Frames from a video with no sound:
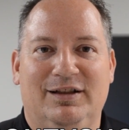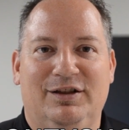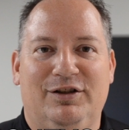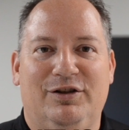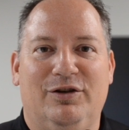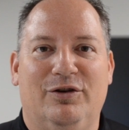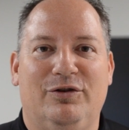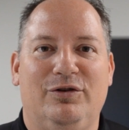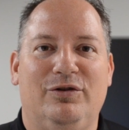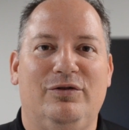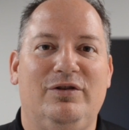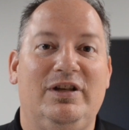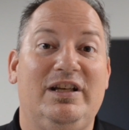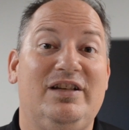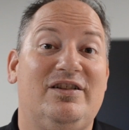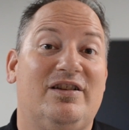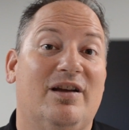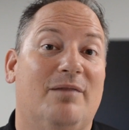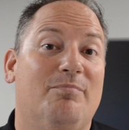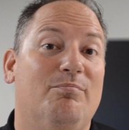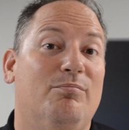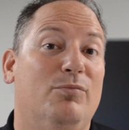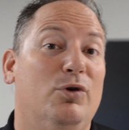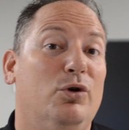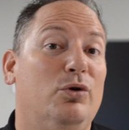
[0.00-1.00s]
You know, you need
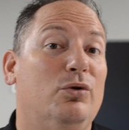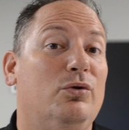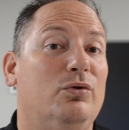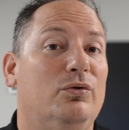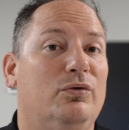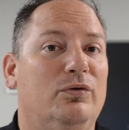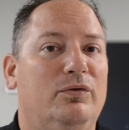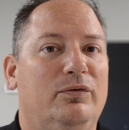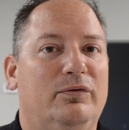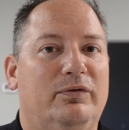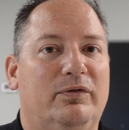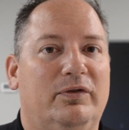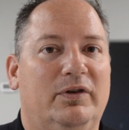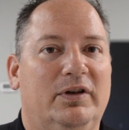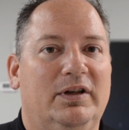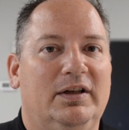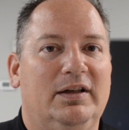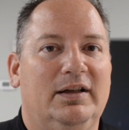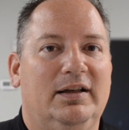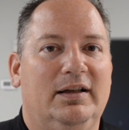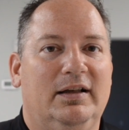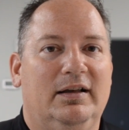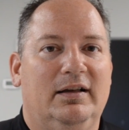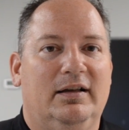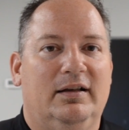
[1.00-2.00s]
to move
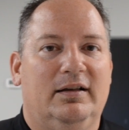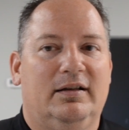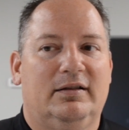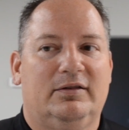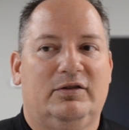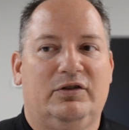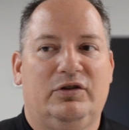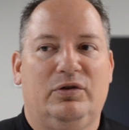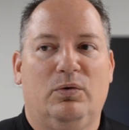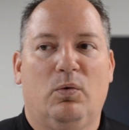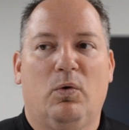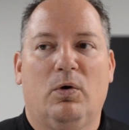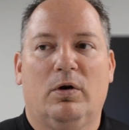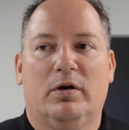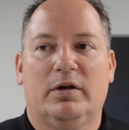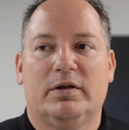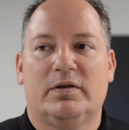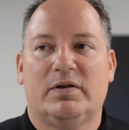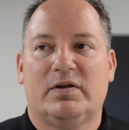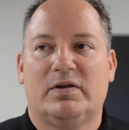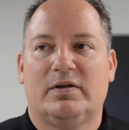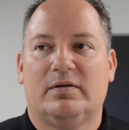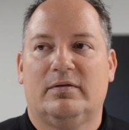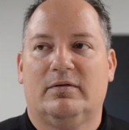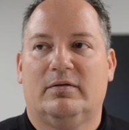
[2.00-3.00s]

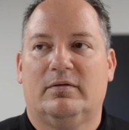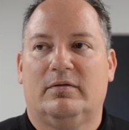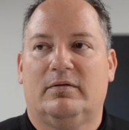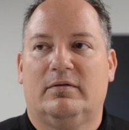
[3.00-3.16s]
towards